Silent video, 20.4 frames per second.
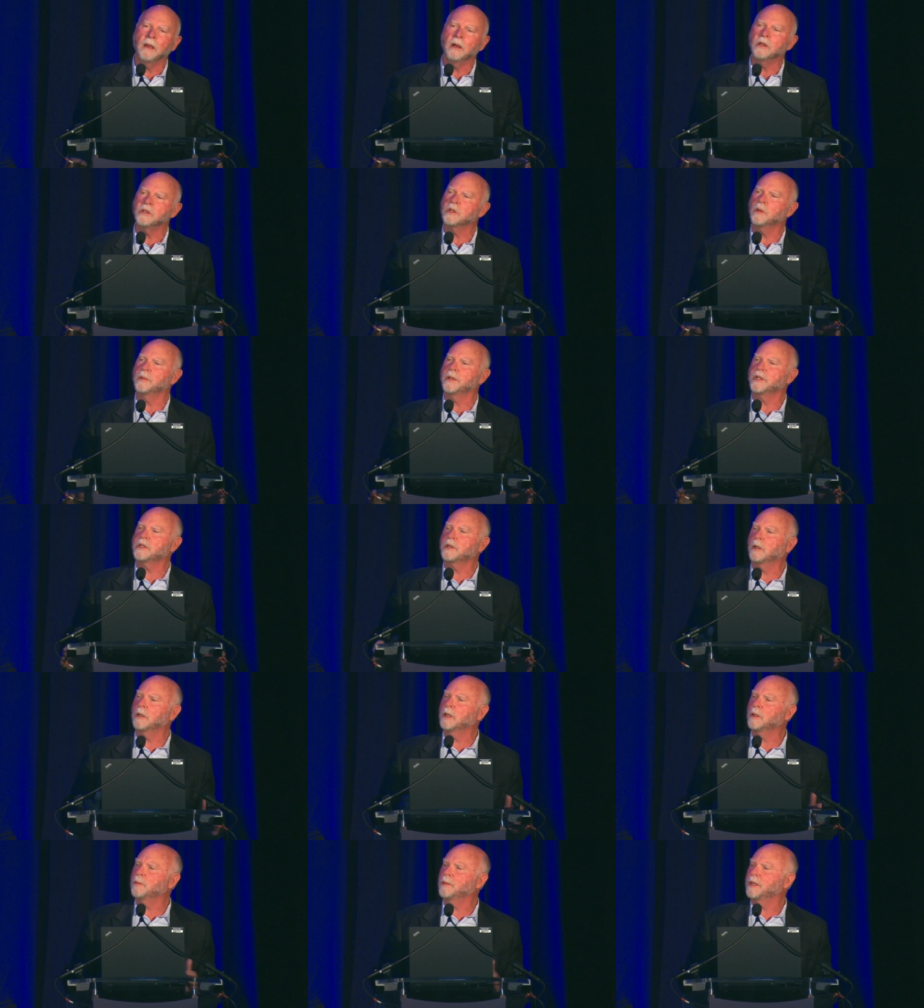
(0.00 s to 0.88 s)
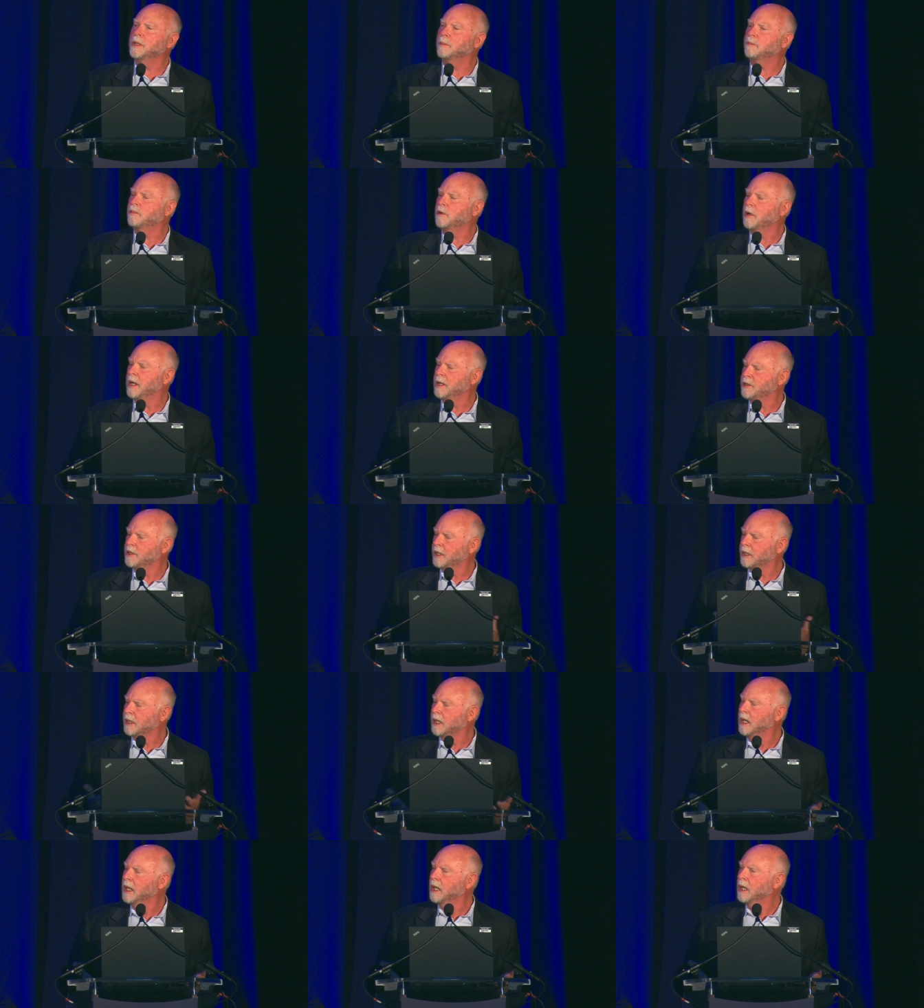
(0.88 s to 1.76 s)
So we started with a
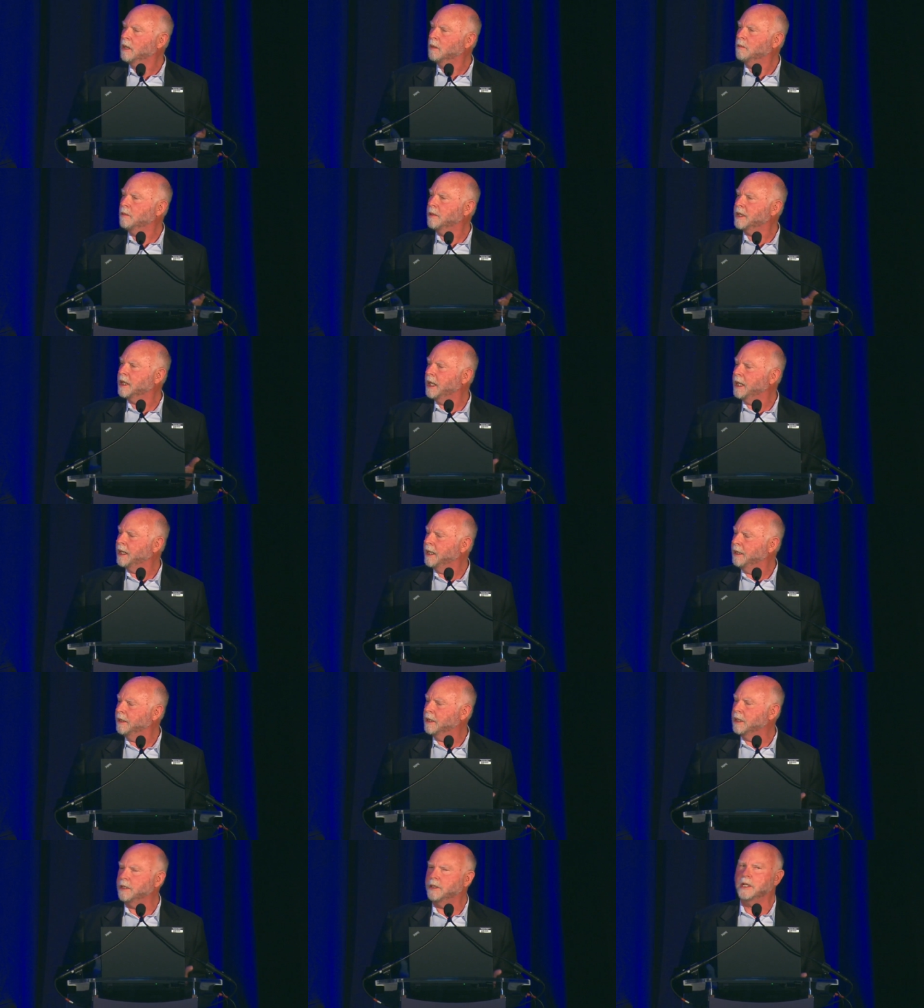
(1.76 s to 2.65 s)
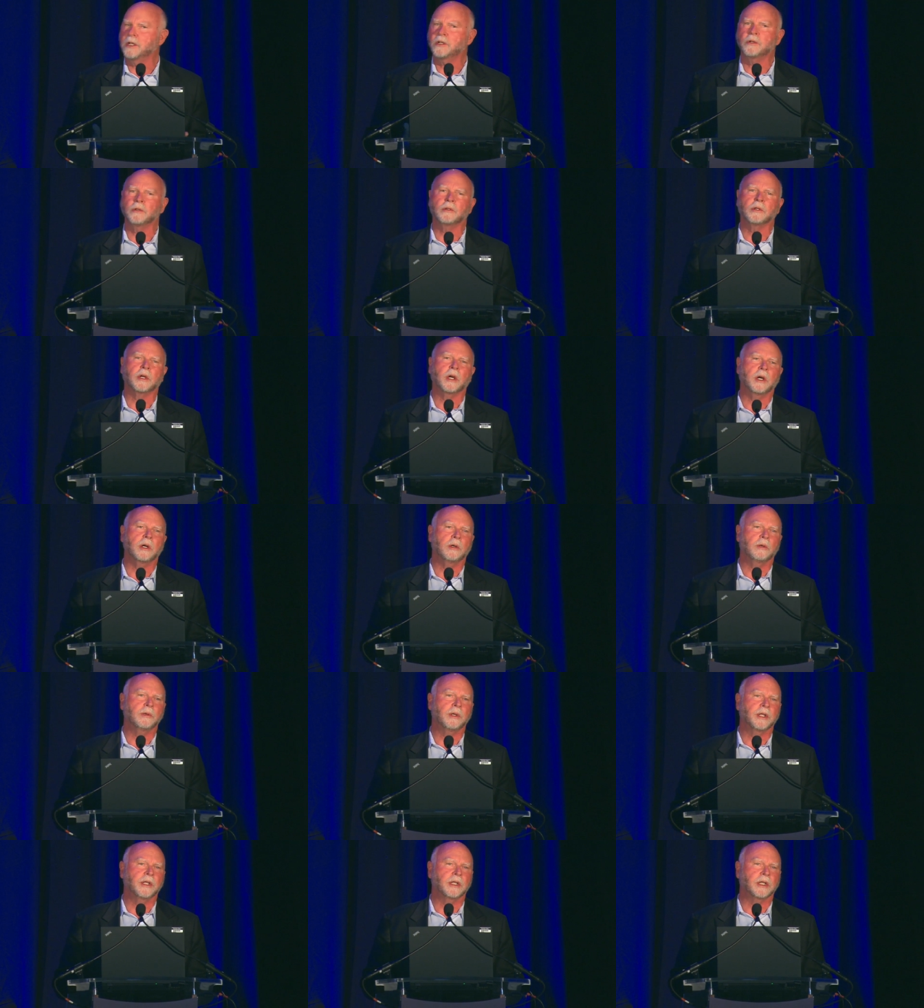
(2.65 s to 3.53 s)
project We're taking the digital
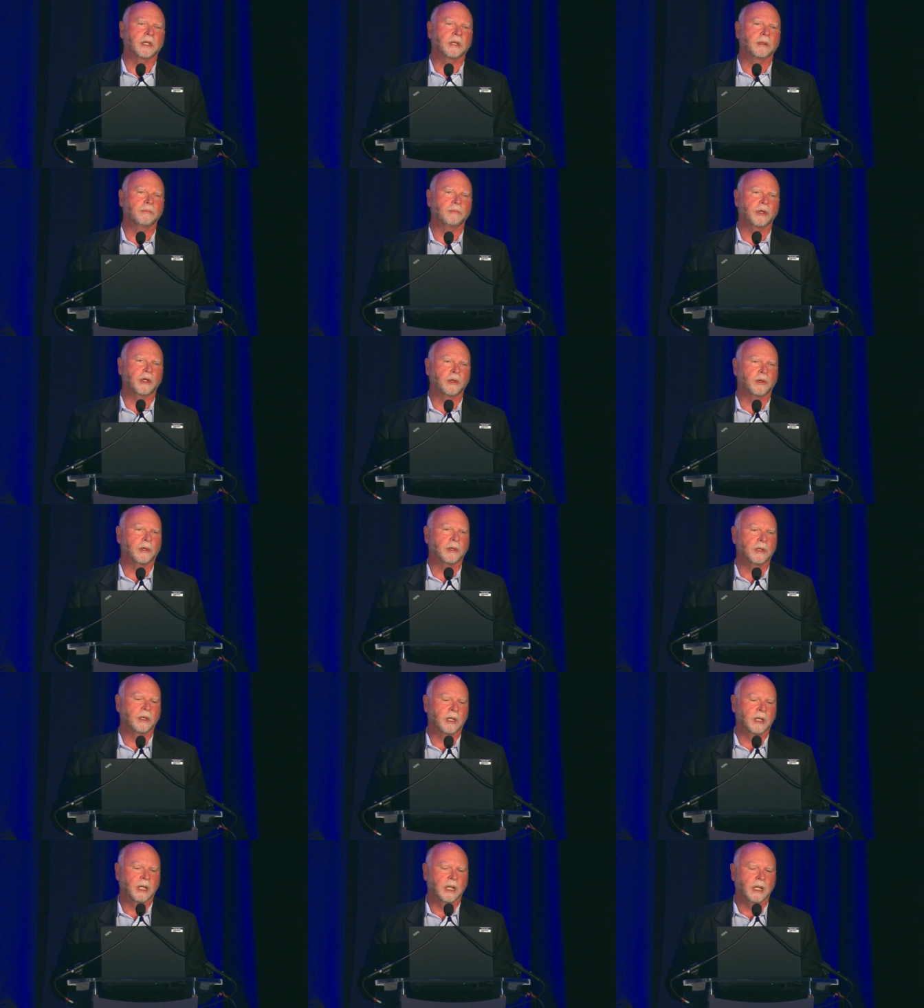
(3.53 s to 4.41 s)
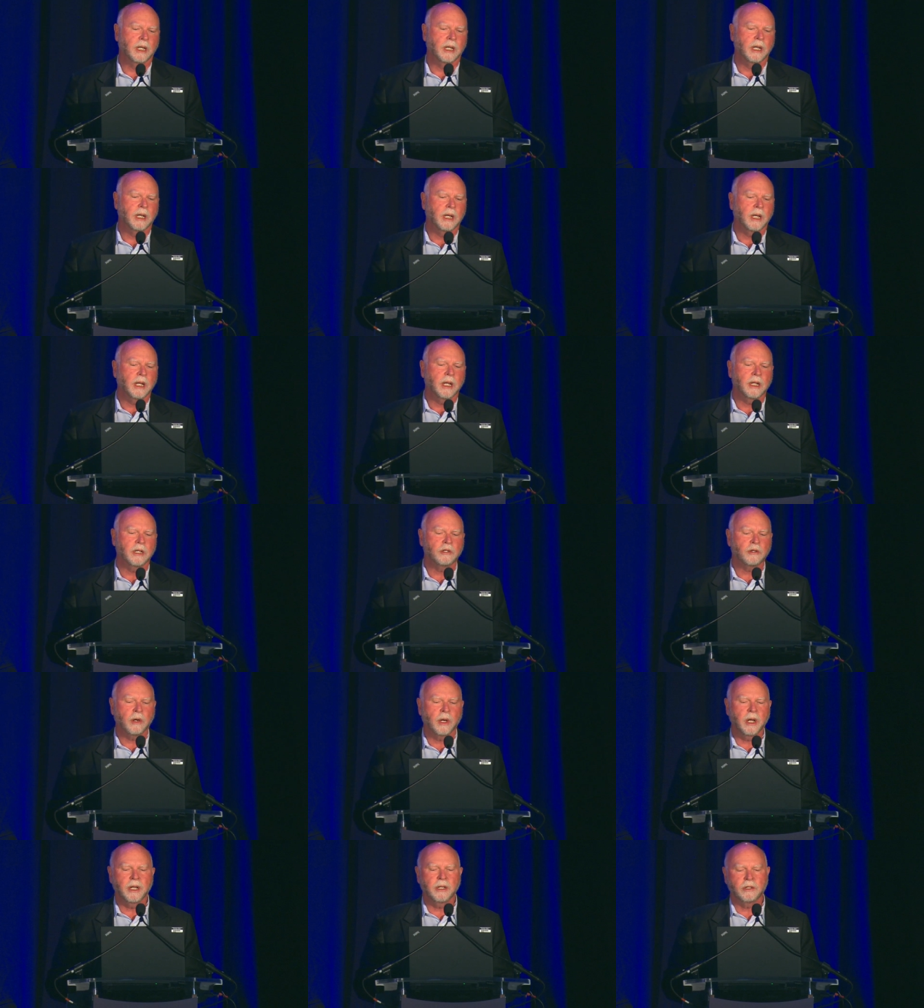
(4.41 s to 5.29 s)
code in the computer and
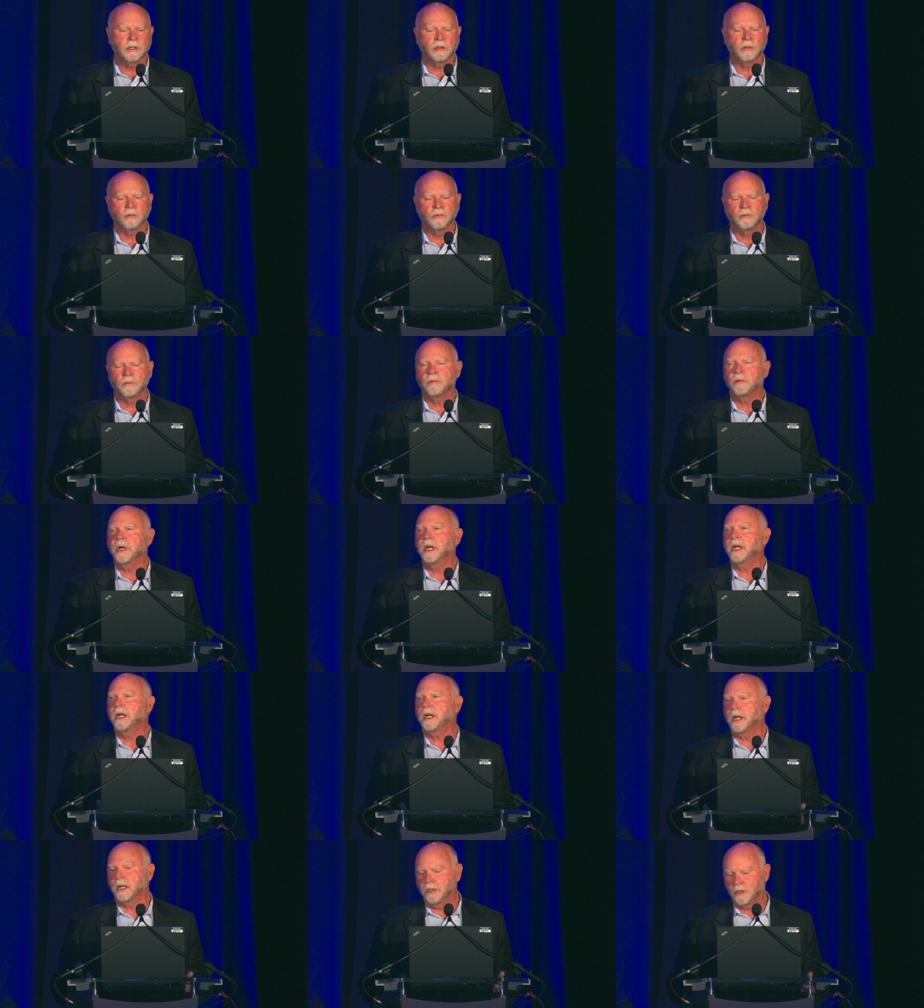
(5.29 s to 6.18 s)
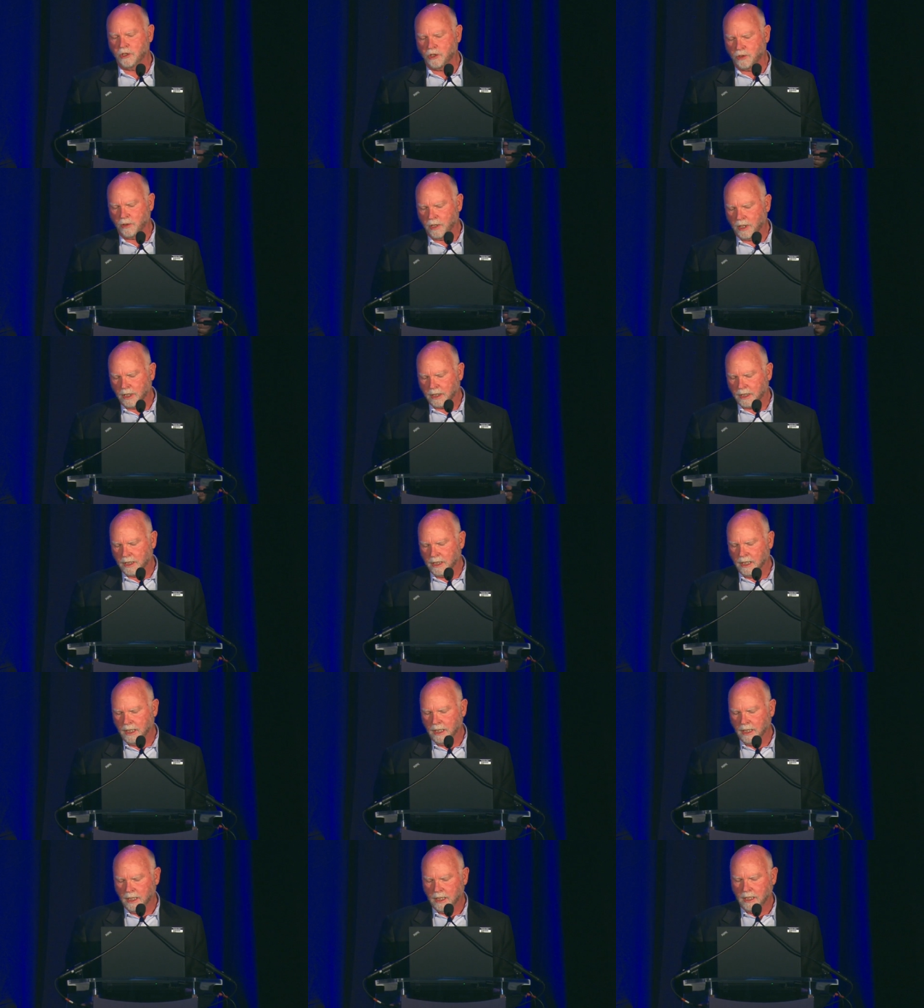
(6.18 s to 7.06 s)
trying to reconstruct
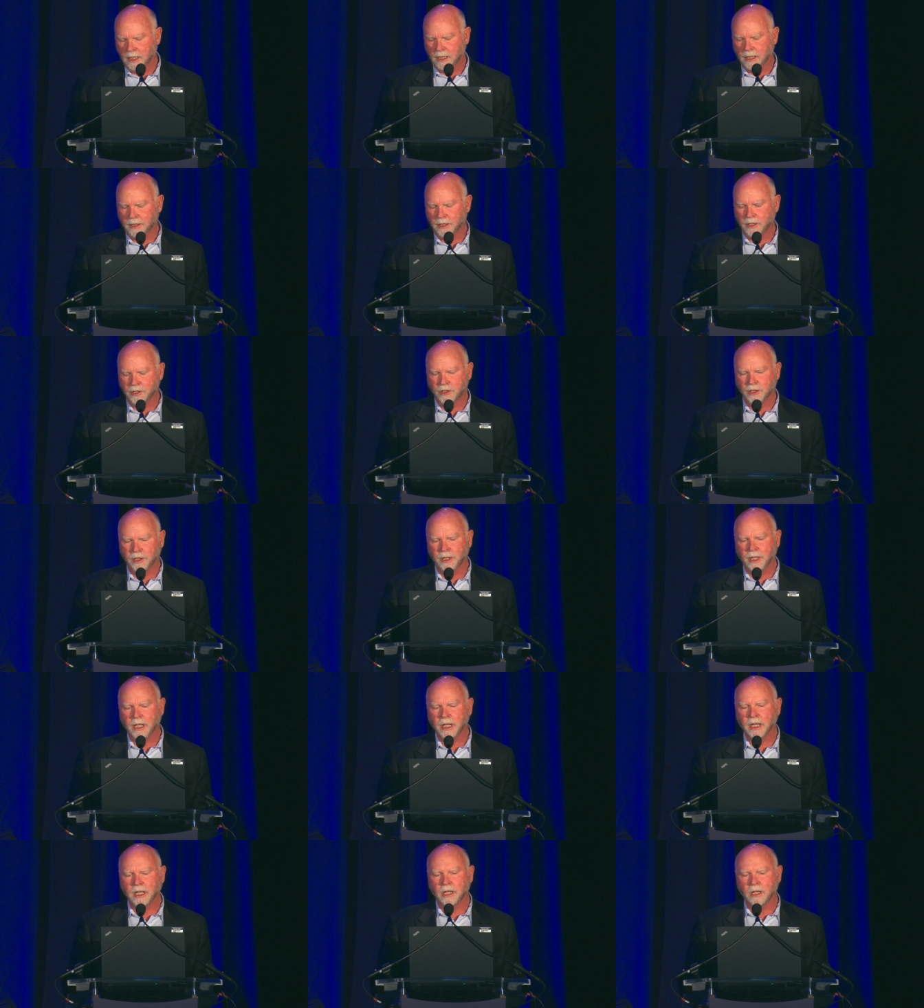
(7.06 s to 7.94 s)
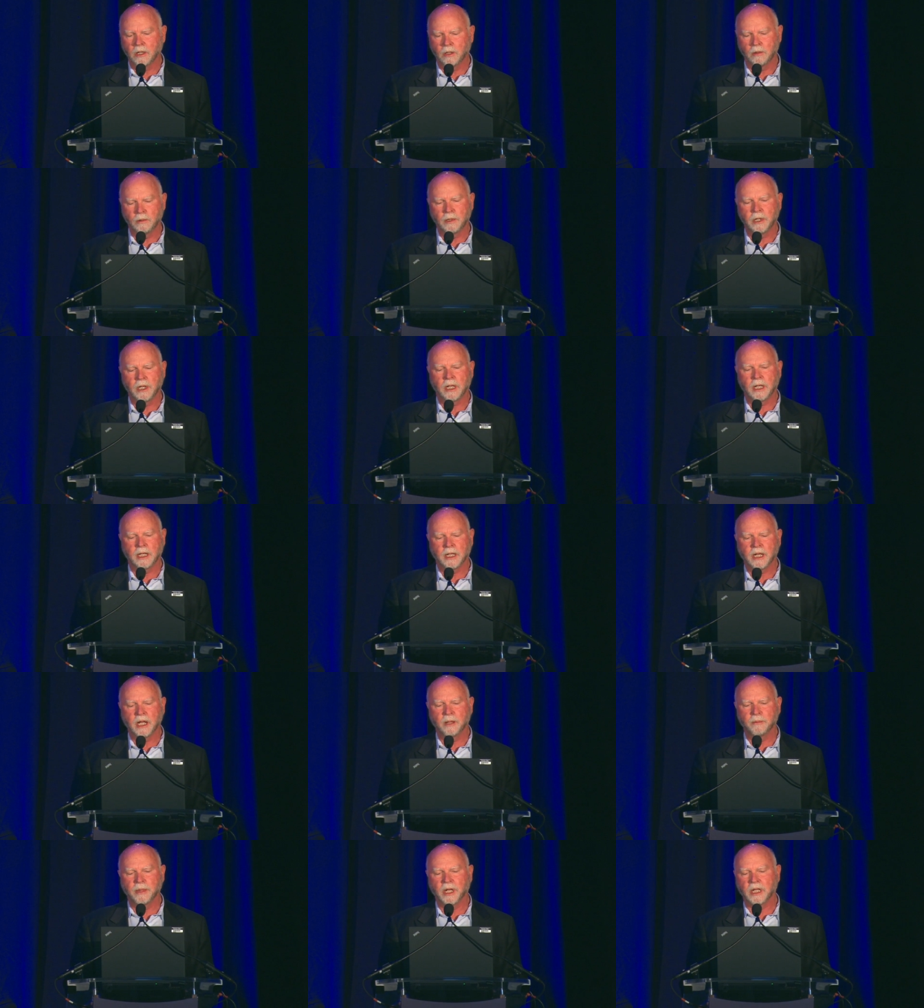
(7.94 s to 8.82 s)
uh, the genetic code uh,
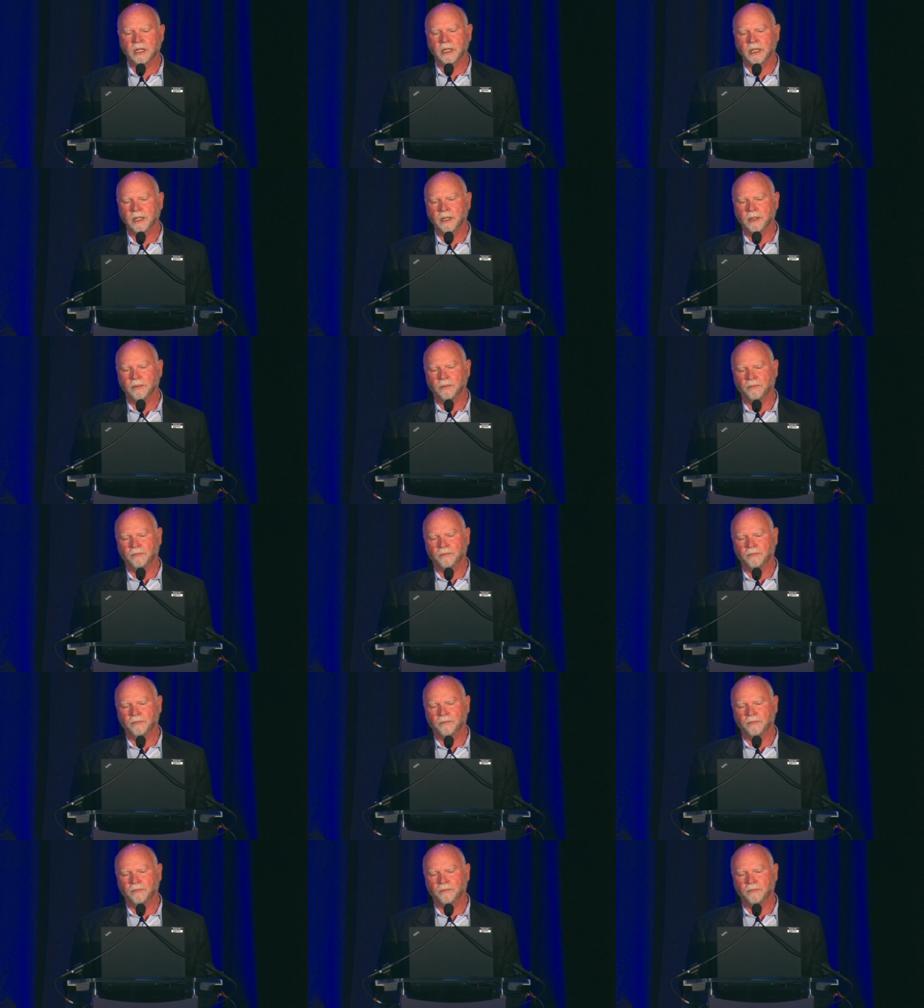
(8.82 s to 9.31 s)
chemically.